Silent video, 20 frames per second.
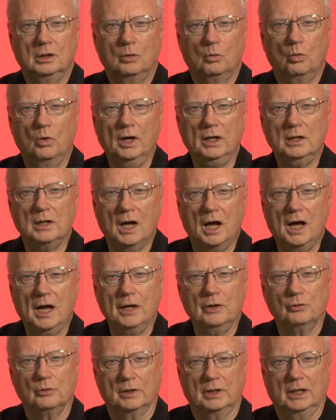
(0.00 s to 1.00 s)
What
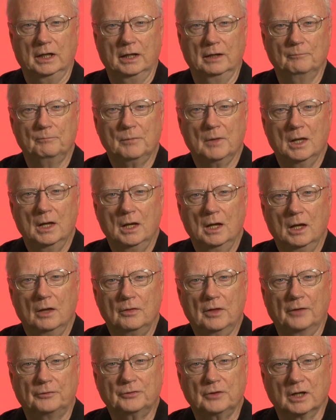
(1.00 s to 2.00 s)
irony
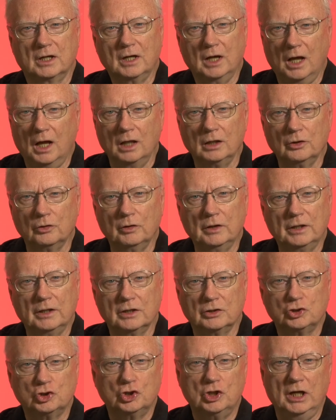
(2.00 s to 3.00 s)
that the color in
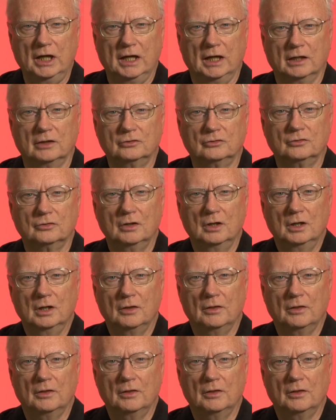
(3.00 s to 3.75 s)
the cheeks